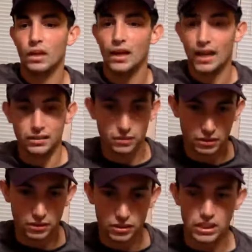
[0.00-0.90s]

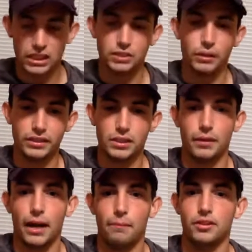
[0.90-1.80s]
let's wait and see
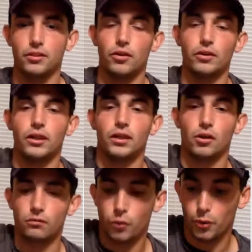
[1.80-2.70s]
what happens here going
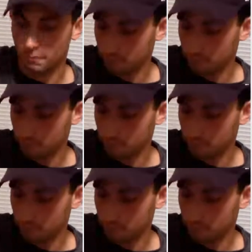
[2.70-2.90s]
forward.